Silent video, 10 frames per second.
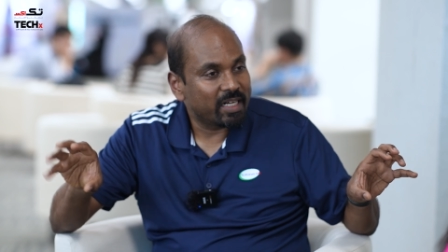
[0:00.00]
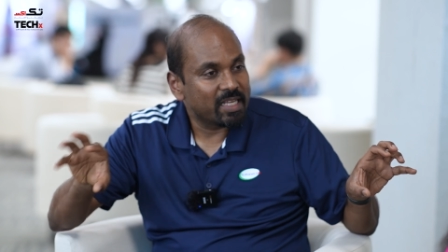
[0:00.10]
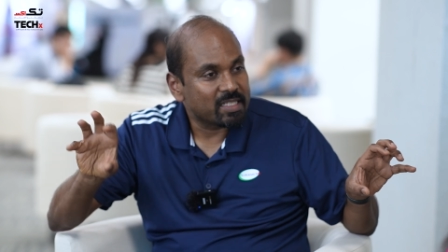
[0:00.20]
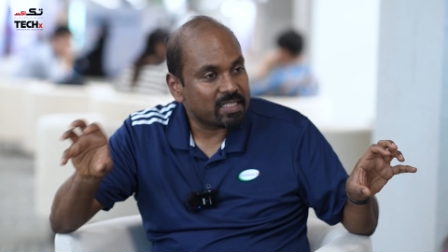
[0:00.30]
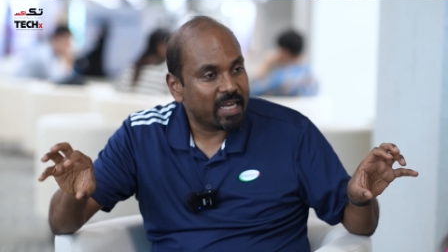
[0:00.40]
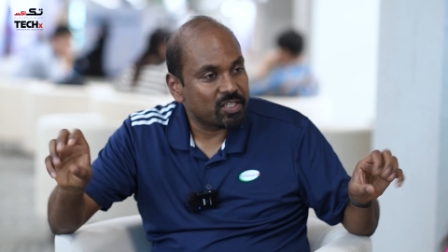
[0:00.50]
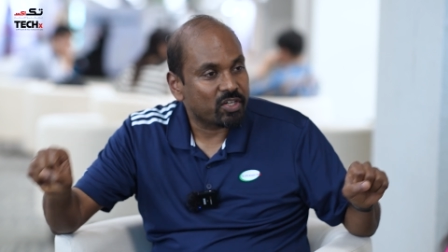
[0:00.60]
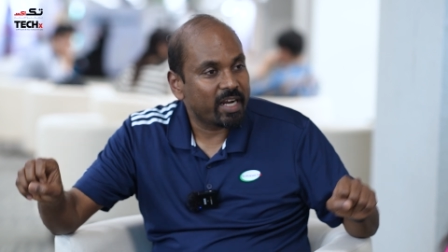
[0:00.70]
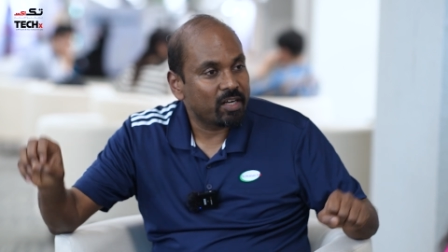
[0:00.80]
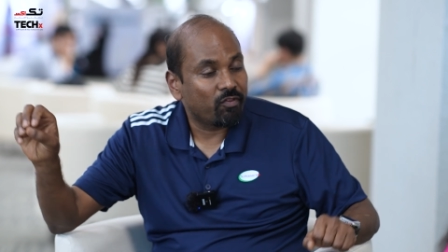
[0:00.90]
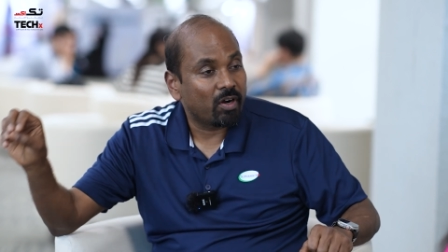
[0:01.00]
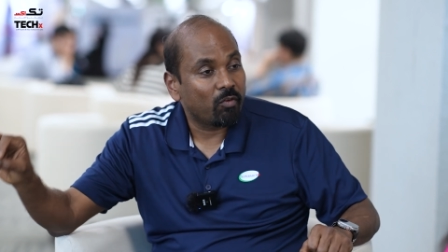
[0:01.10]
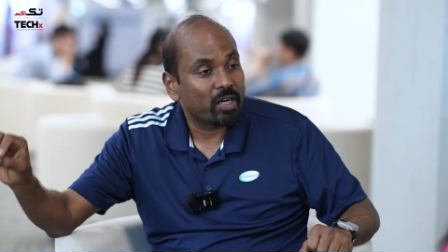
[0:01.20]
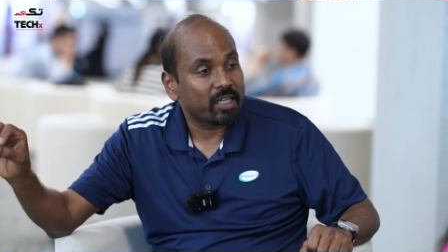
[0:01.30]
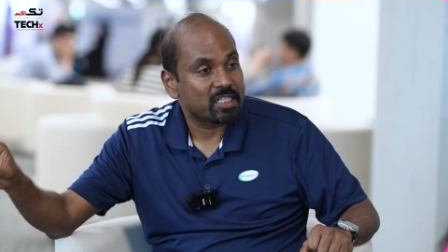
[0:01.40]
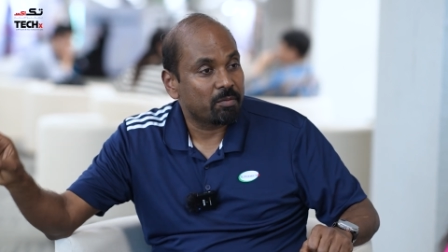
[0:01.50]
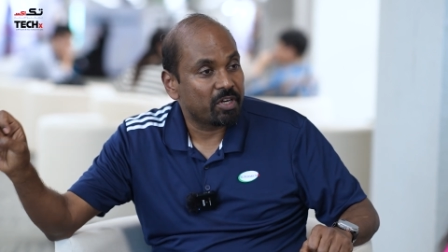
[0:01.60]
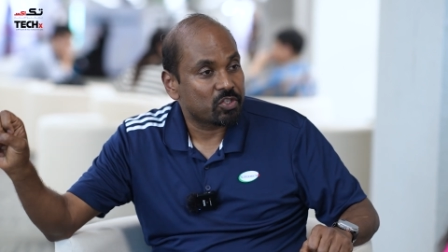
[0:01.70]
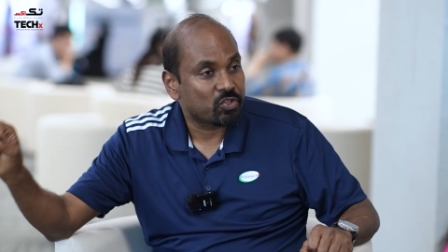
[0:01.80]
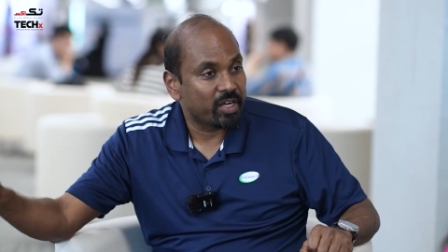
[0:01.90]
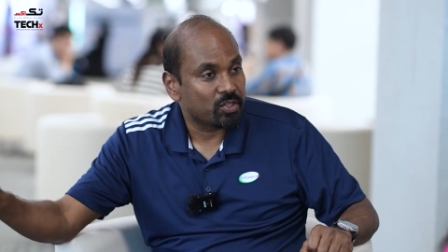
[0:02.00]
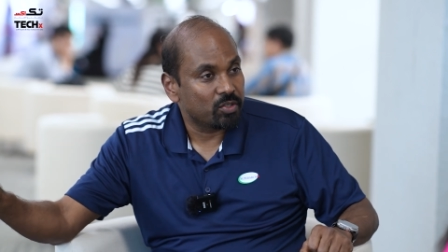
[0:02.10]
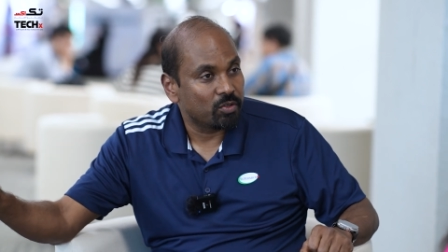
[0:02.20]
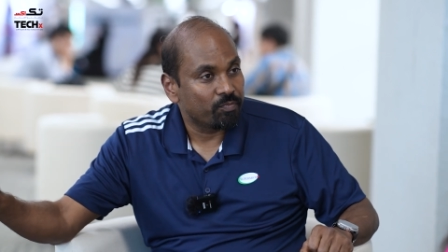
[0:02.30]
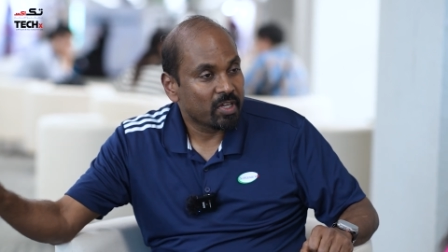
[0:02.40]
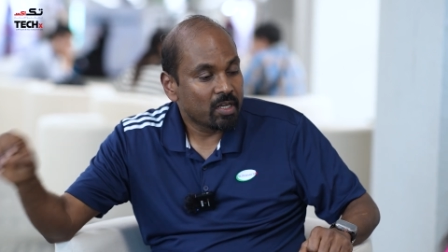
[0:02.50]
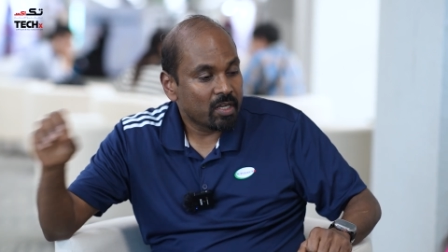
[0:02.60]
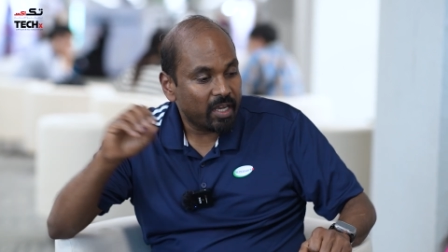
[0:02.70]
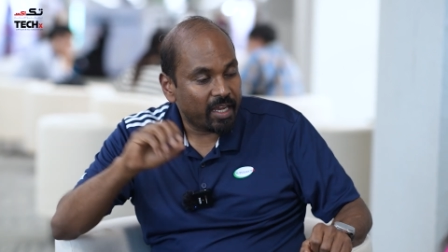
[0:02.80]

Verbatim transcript: that is sized right for what customer is trying to do. Mm-hmm.